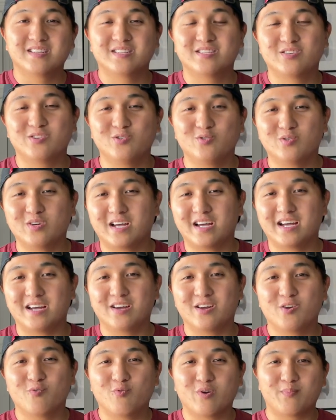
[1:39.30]
to uh,
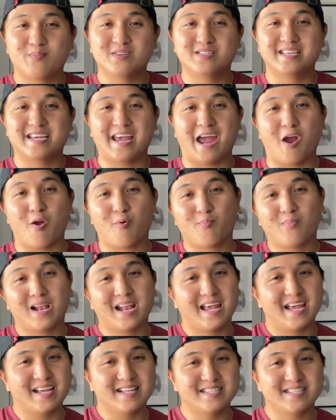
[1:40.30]
represent our
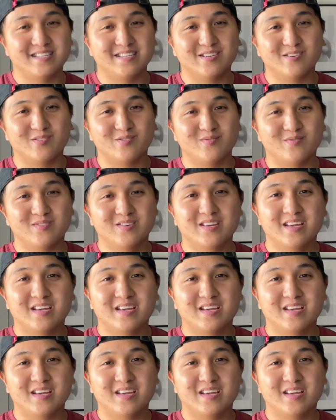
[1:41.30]
plants you know